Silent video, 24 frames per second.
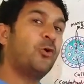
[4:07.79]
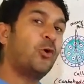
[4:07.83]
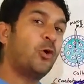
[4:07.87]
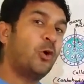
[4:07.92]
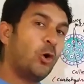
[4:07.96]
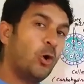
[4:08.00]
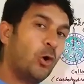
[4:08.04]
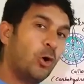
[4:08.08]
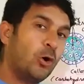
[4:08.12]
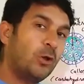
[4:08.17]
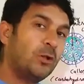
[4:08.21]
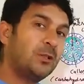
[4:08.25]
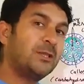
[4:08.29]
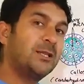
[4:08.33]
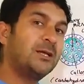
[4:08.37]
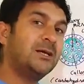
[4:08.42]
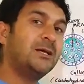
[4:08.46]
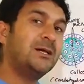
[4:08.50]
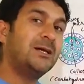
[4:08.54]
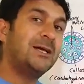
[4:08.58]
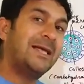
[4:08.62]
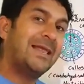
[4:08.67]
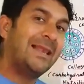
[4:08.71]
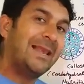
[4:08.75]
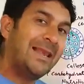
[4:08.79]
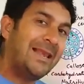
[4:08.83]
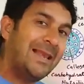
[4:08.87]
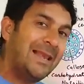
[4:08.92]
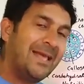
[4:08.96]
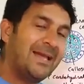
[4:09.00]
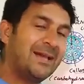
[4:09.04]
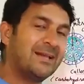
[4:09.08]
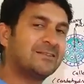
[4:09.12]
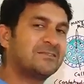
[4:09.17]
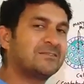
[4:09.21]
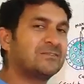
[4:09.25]
all the
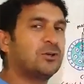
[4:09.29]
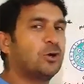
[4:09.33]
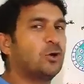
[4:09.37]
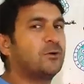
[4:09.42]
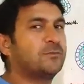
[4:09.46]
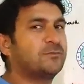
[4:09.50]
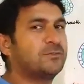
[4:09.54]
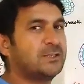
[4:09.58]
layers of